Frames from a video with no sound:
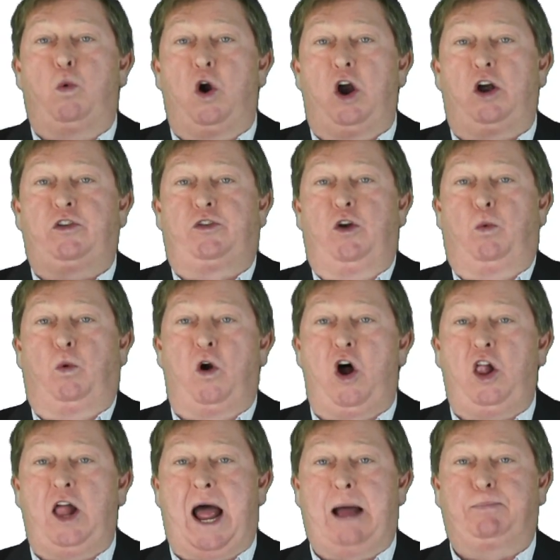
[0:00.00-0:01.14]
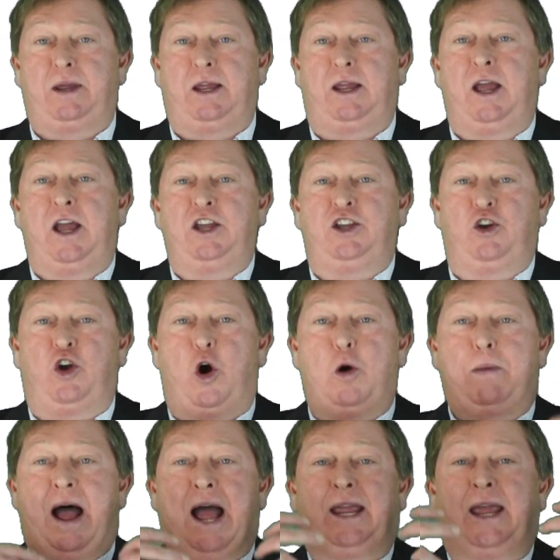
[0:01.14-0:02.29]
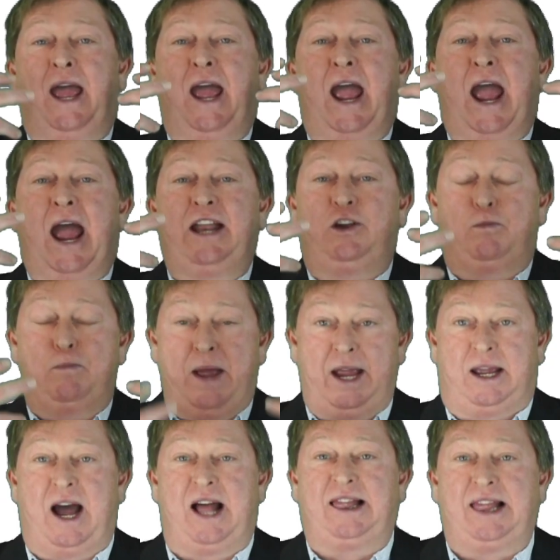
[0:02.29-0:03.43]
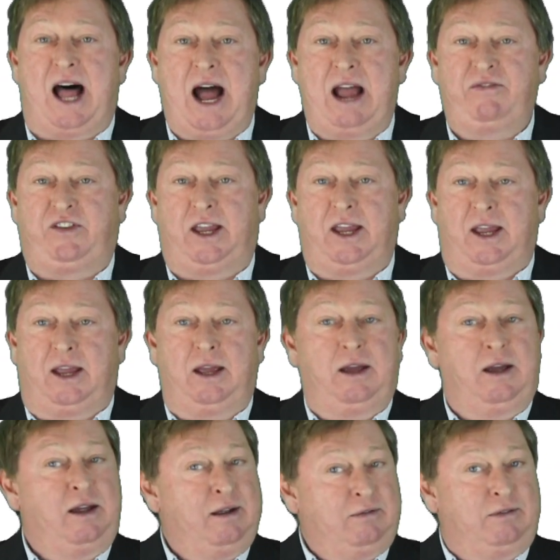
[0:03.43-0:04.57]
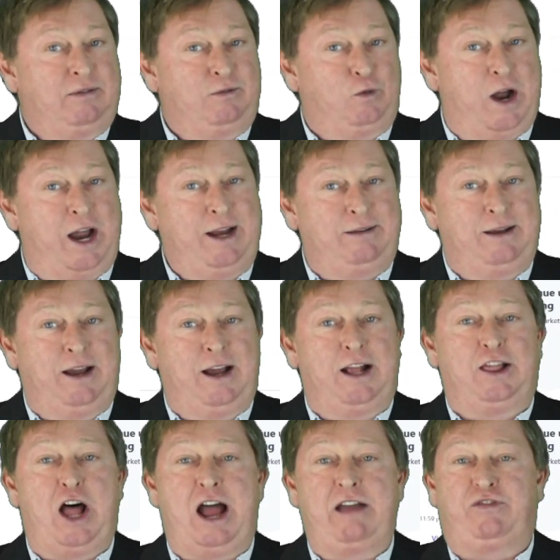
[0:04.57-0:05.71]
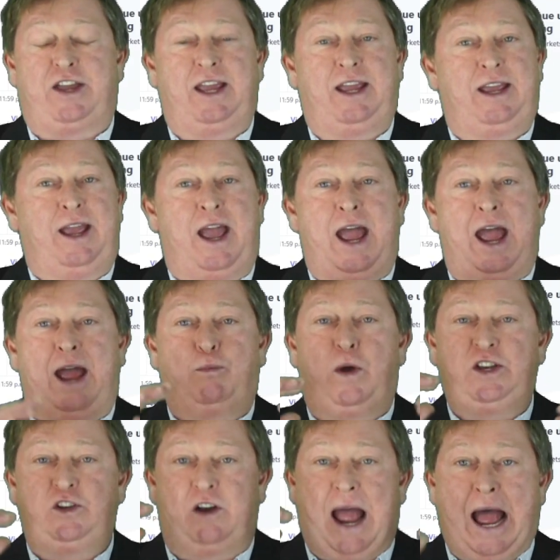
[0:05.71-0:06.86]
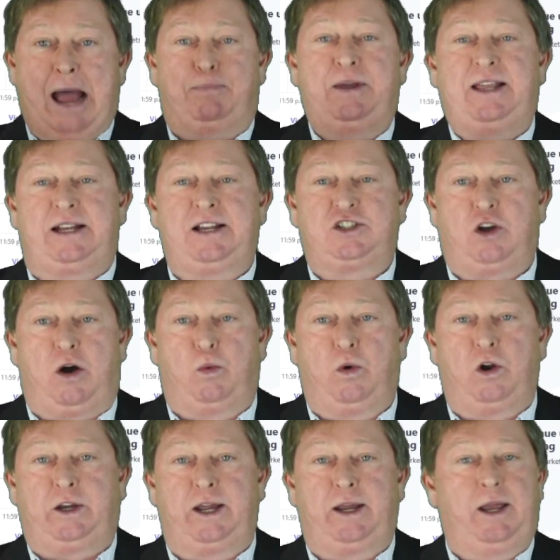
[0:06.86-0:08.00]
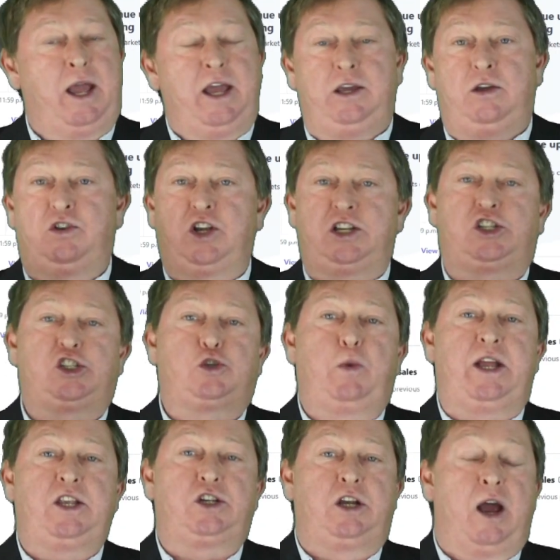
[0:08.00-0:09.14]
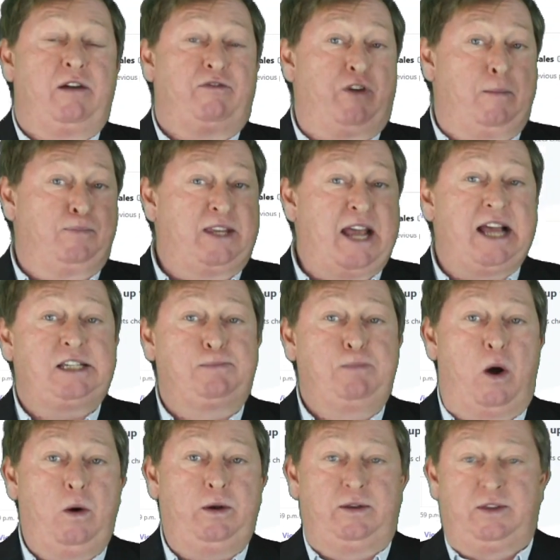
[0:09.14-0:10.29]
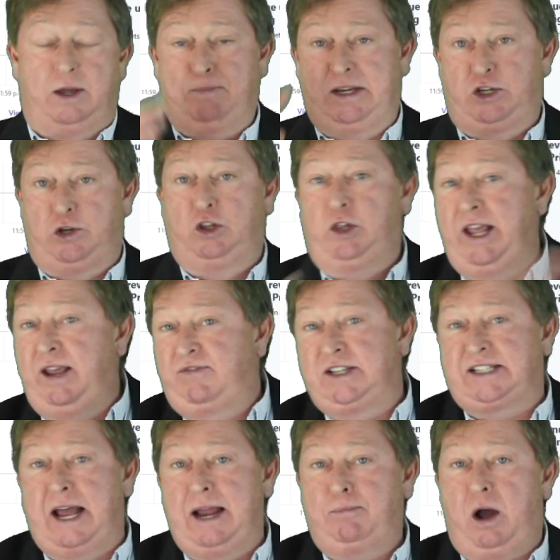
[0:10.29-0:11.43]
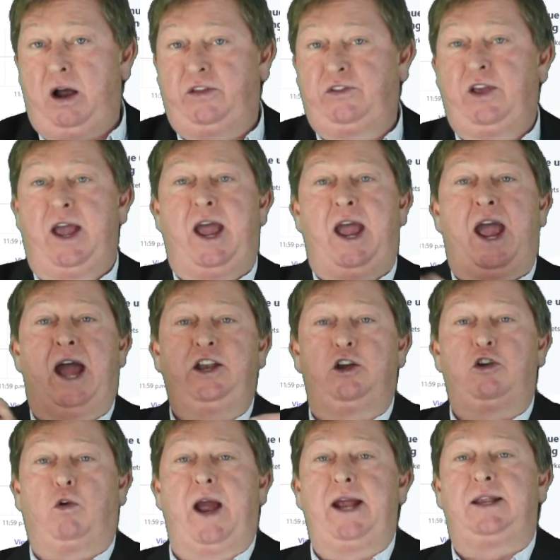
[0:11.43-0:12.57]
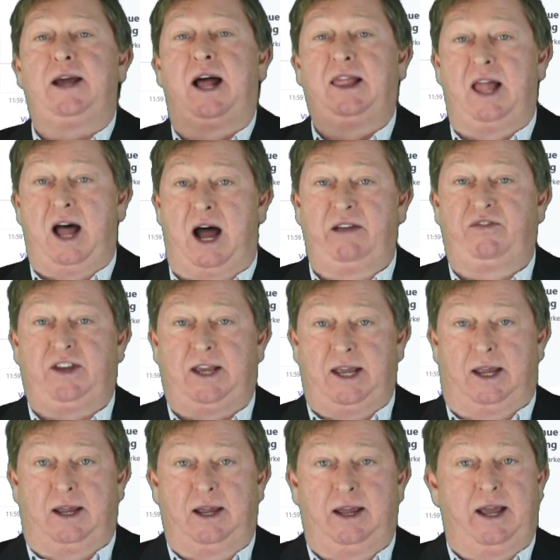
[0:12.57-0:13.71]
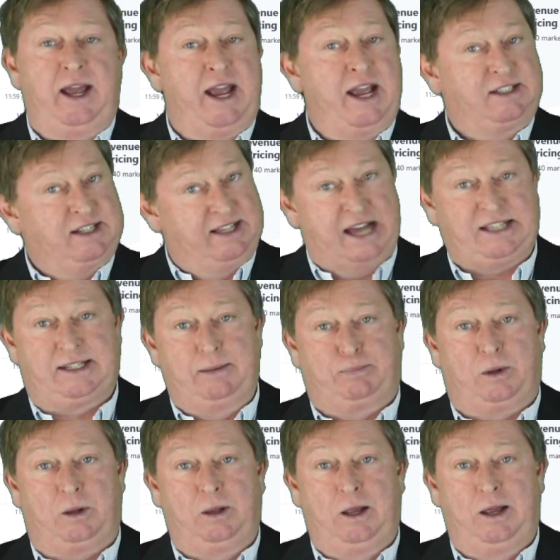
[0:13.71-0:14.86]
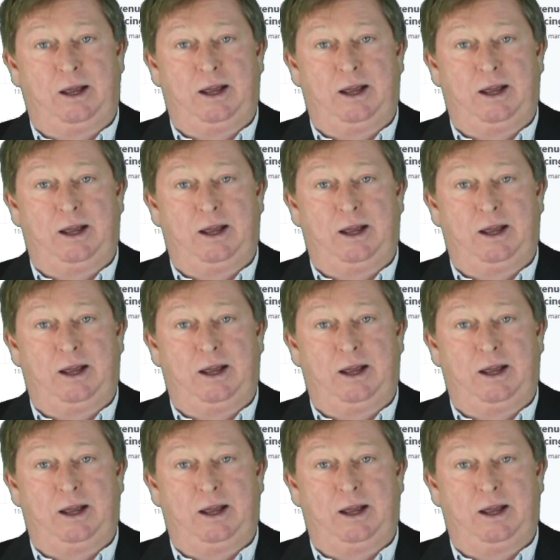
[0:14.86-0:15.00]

works, we're all happy, you go back and you make a live key, right? Live key, and when you're happy that it's all working, you just switch from test mode, that means you leave the sandbox, and you create a live key. It's that simple.